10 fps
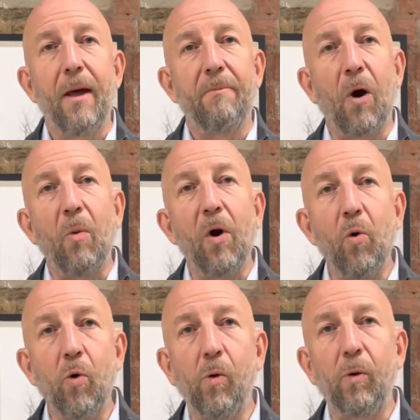But we're
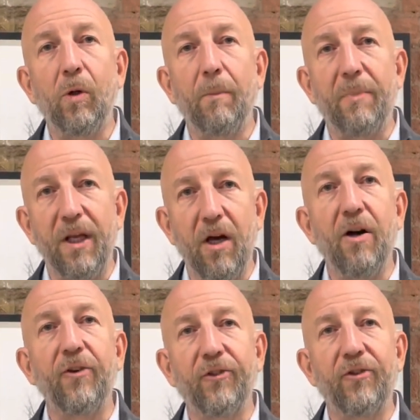all being
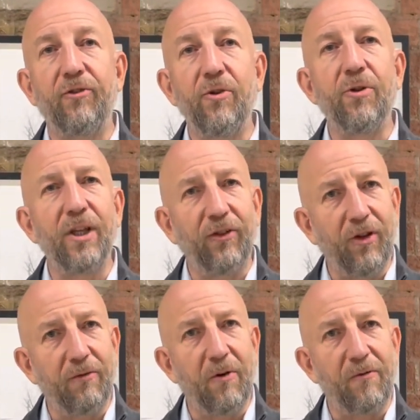asked to do things
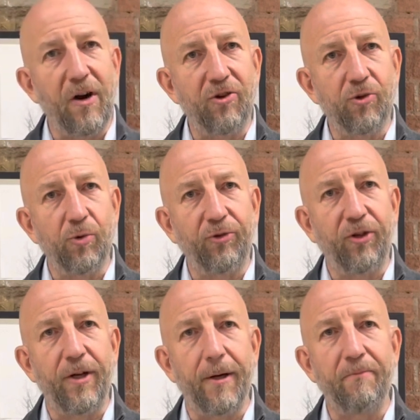over a very short
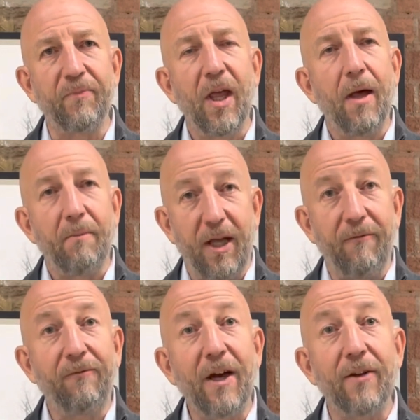term. But
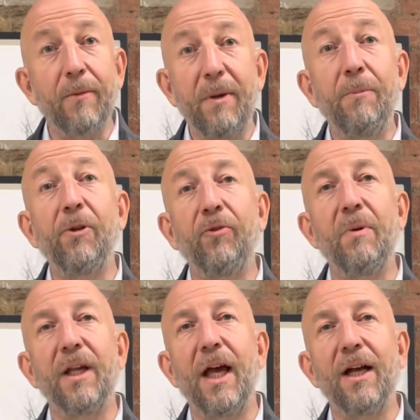in fact, the people whose
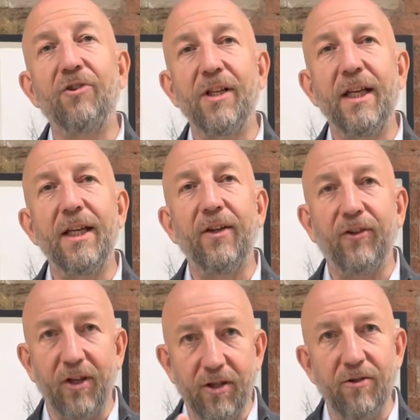money it actually is
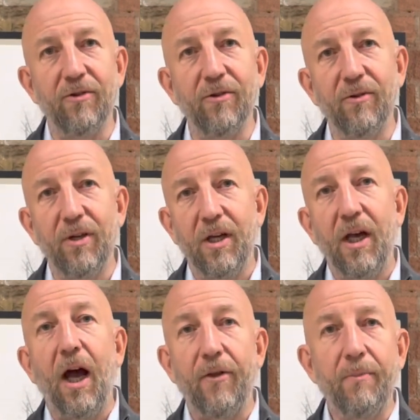are you
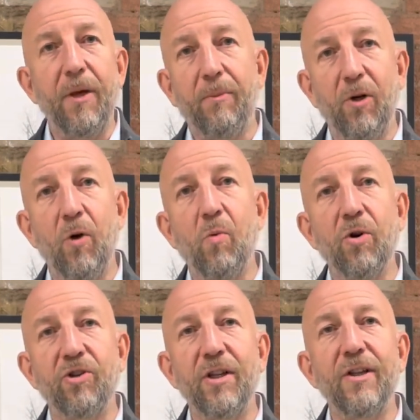and the people who are
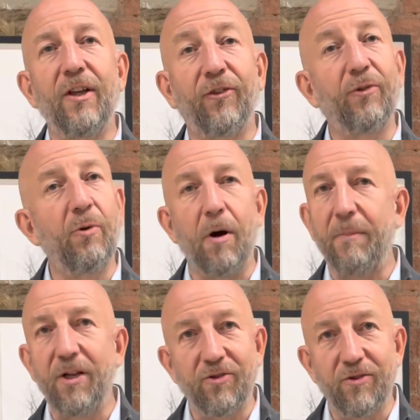watching this through our
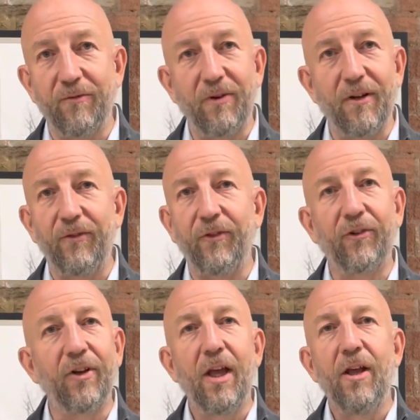pension
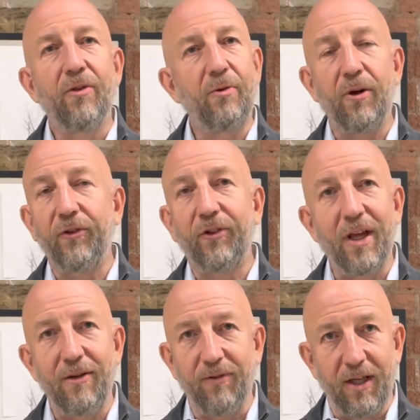funds, through our
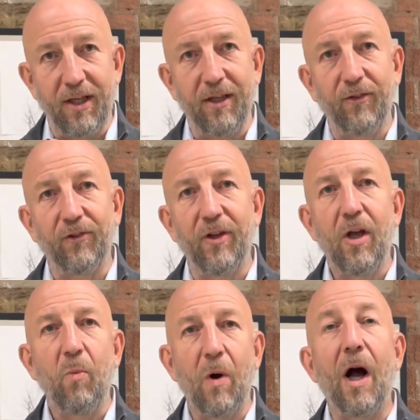savings.
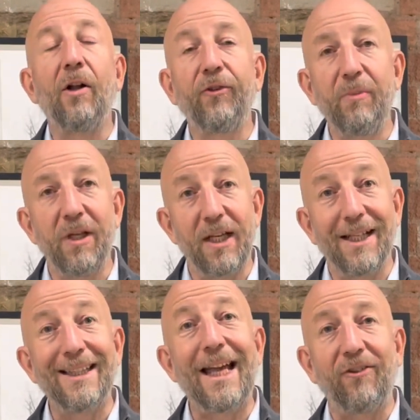We're ultimately
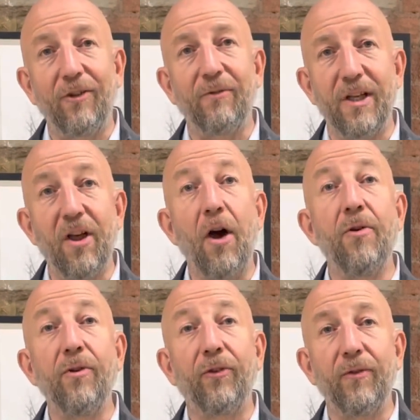collectively the
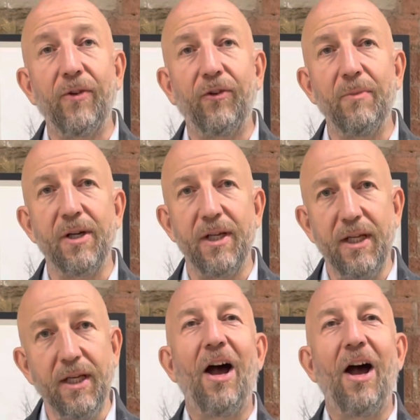owners of this money.